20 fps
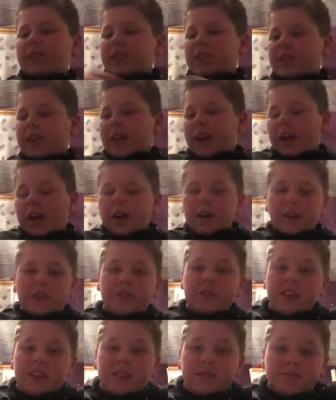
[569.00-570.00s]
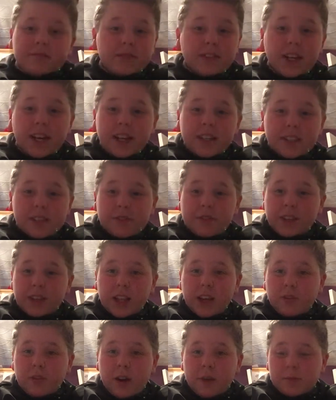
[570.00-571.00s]
so yeah, I think guys, I think
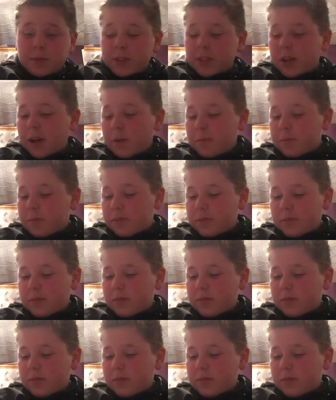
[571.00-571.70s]
that wraps it up.